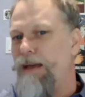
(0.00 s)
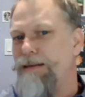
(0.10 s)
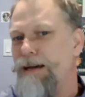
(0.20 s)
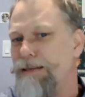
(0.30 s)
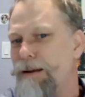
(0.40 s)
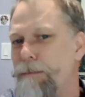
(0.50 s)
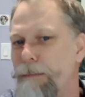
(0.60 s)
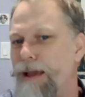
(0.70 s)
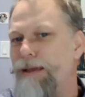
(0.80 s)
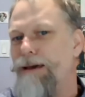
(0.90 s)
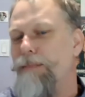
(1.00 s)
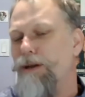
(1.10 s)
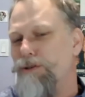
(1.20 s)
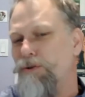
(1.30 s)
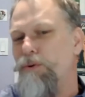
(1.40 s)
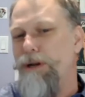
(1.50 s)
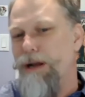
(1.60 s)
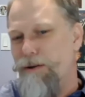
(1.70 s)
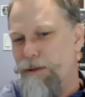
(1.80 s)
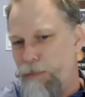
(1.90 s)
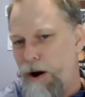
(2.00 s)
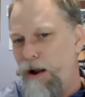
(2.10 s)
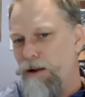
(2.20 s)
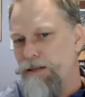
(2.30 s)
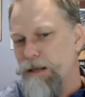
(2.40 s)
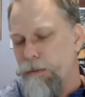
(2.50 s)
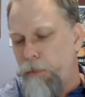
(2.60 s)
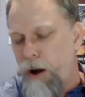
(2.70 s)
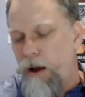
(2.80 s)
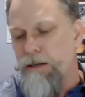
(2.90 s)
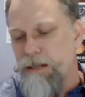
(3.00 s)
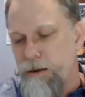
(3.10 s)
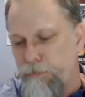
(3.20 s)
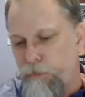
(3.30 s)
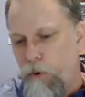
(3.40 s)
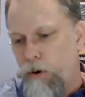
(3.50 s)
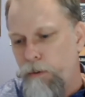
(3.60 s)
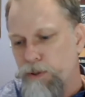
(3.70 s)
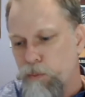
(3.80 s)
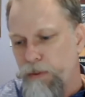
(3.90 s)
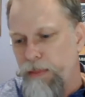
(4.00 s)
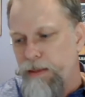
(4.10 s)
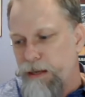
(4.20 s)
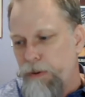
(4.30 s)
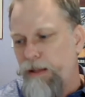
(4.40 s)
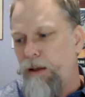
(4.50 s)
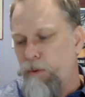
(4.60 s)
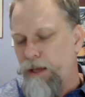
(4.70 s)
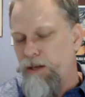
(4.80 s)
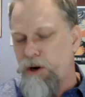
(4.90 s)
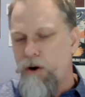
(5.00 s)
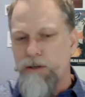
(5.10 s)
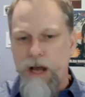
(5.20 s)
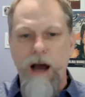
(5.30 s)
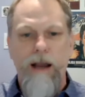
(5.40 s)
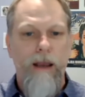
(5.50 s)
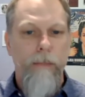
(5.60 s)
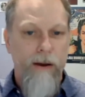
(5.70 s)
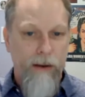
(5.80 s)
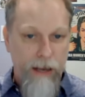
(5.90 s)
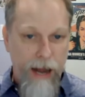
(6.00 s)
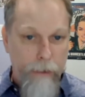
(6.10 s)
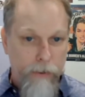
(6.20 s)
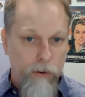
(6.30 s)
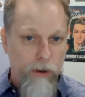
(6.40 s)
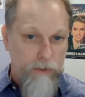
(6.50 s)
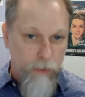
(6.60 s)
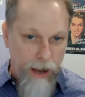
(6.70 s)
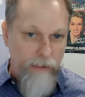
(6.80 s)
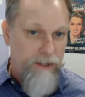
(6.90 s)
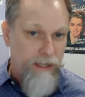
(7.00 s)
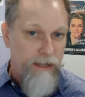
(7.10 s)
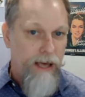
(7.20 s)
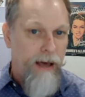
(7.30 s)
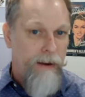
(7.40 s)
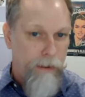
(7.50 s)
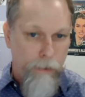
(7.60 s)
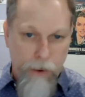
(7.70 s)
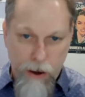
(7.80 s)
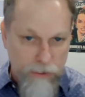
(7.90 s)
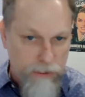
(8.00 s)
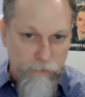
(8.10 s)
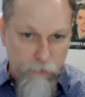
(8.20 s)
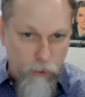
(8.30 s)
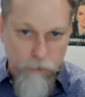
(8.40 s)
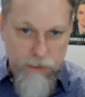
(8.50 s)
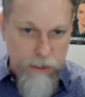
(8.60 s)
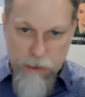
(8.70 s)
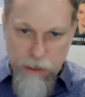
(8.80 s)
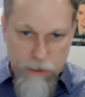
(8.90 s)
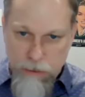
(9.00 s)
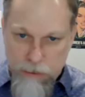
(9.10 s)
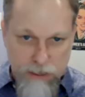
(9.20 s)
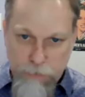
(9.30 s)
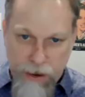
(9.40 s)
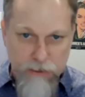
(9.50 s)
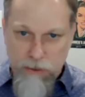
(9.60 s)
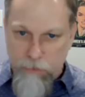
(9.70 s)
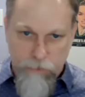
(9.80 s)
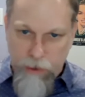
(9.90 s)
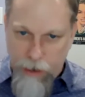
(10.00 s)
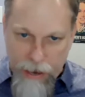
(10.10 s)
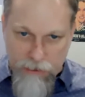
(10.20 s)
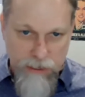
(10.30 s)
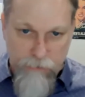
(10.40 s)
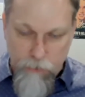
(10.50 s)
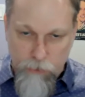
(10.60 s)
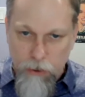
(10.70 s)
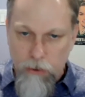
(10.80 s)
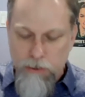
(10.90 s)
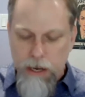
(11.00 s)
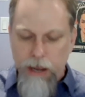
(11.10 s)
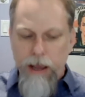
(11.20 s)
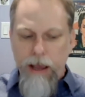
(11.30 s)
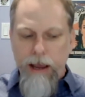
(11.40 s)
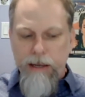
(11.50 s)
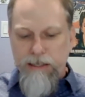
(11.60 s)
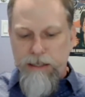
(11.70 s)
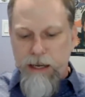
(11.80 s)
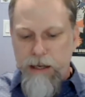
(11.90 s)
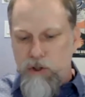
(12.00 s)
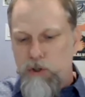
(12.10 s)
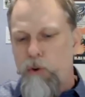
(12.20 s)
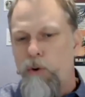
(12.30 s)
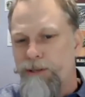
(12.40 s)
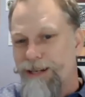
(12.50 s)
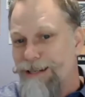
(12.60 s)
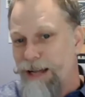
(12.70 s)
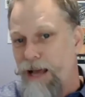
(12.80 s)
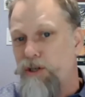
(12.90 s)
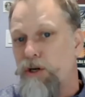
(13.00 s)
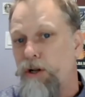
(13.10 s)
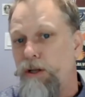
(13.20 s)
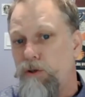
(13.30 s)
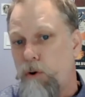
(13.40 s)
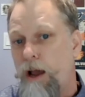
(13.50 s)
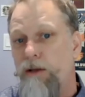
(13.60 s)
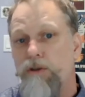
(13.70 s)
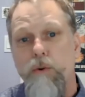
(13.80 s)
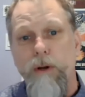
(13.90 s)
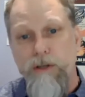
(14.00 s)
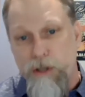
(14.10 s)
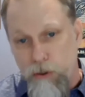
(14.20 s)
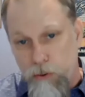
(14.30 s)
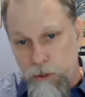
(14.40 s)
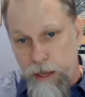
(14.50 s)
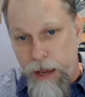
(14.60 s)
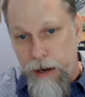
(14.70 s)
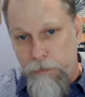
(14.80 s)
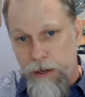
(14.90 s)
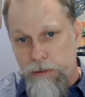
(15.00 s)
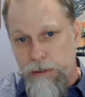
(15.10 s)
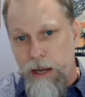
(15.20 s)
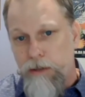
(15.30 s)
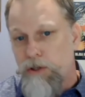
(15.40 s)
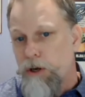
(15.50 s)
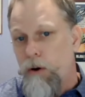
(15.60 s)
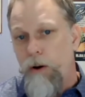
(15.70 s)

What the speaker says: doesn't make them excluded under the policy. The policy forms typically when they start talking about cannabinoids, when I've seen that in the policy forms in this space over the last several years, it's insurers intentionally trying to exclude cannabis. And so